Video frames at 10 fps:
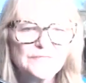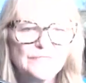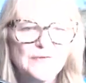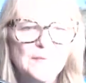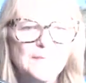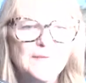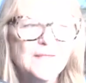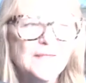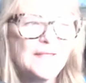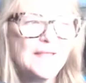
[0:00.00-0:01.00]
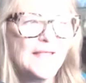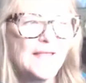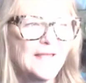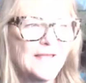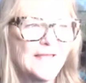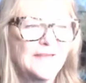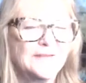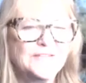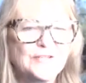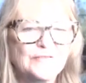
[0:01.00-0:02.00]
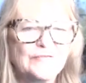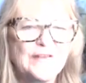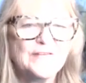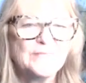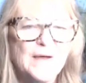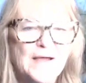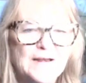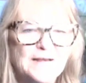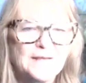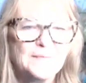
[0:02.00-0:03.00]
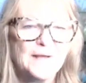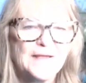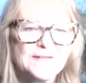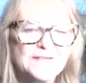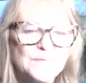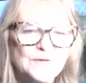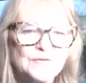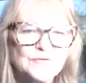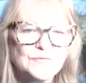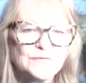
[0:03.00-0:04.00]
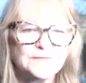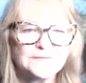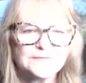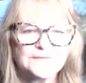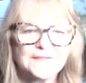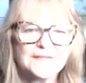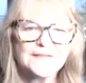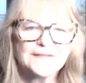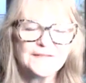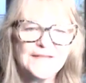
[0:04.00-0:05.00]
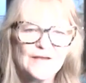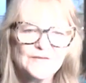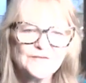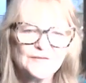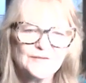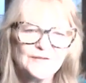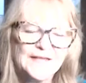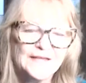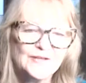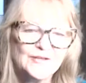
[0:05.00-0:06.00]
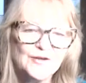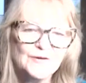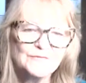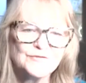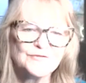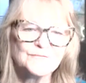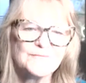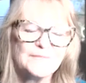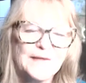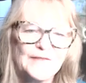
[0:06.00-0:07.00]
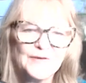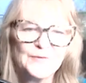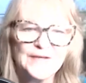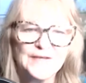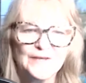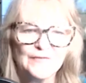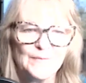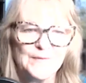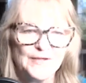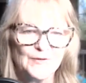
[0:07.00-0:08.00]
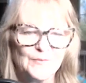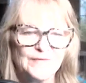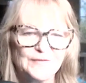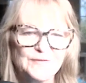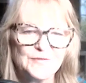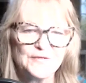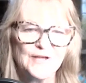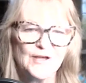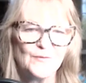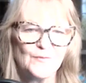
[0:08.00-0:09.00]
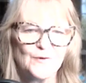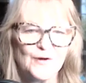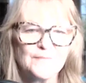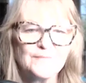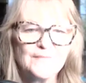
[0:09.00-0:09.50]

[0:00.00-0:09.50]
from a dear friend of mine and my spiritual counselor and coach, Beth Green from the innerrevolution.org.